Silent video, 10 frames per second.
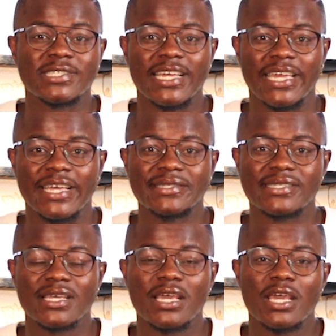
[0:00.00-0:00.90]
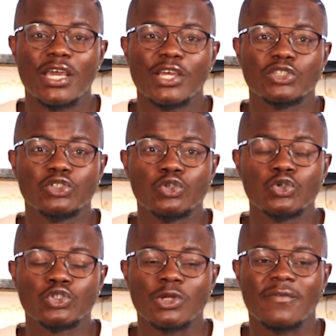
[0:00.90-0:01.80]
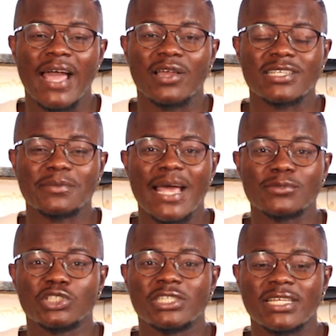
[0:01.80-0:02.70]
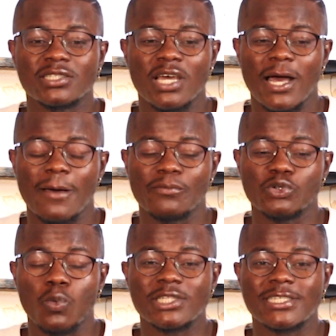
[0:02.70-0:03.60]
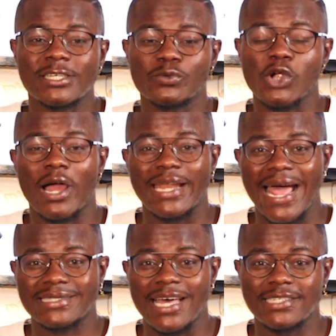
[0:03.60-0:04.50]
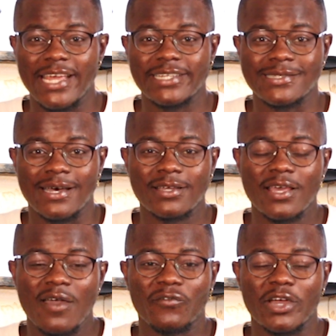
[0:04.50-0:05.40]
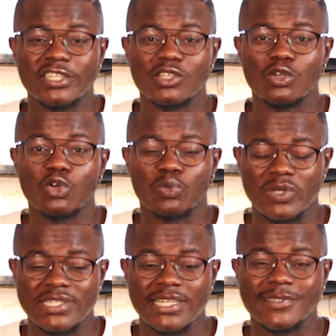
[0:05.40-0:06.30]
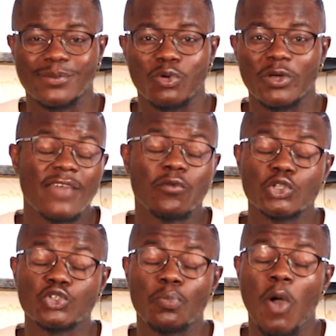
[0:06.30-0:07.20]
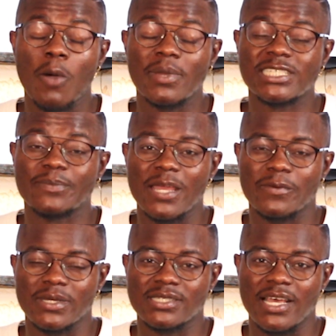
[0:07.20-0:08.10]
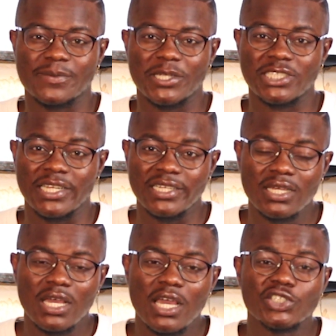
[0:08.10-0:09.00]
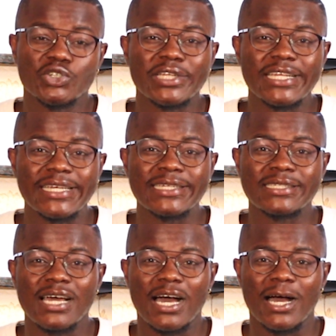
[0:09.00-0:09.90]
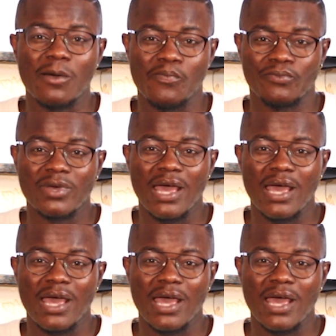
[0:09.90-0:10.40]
seconds, you sort of like sometimes you want to reorganize that data for it to look presentable. If you want to publish papers especially, you need an